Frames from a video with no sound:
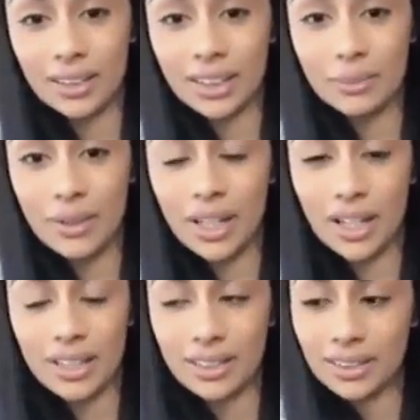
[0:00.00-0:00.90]
just
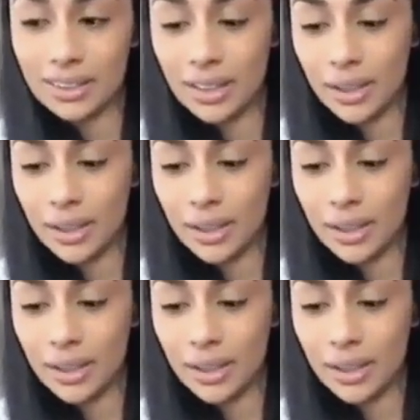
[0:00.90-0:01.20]
because